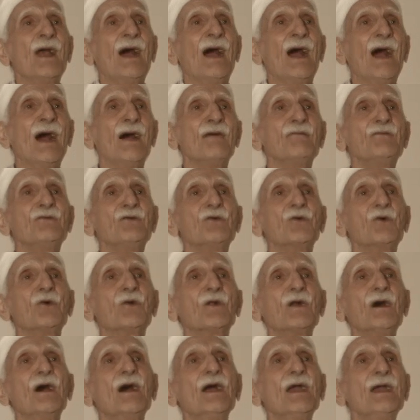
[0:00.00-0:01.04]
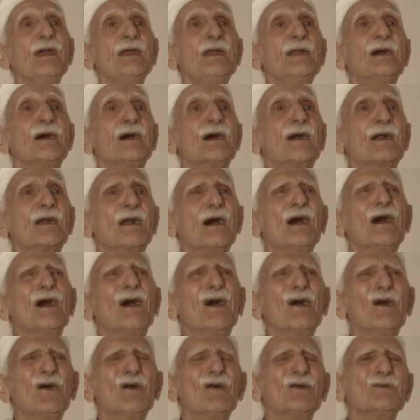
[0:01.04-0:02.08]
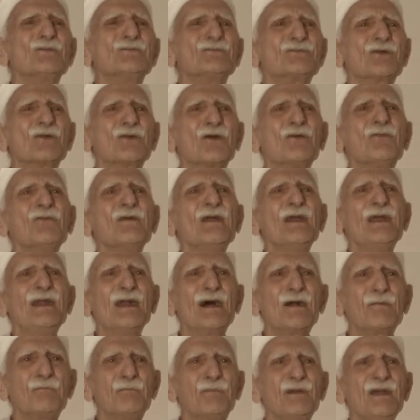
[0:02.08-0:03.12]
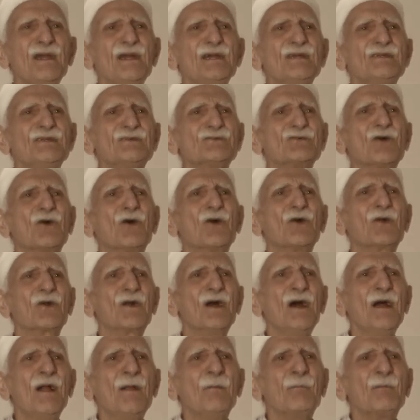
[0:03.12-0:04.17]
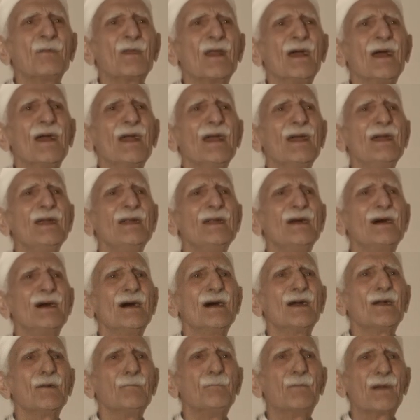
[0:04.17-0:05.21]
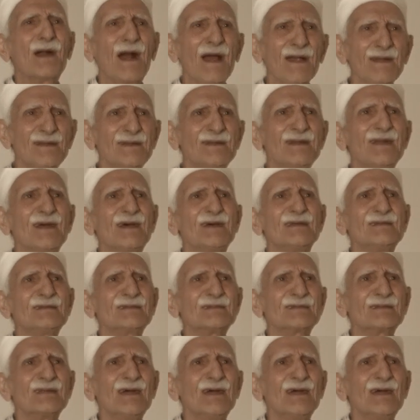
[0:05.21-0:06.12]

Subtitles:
have your inner sort of inner peace or inner brightness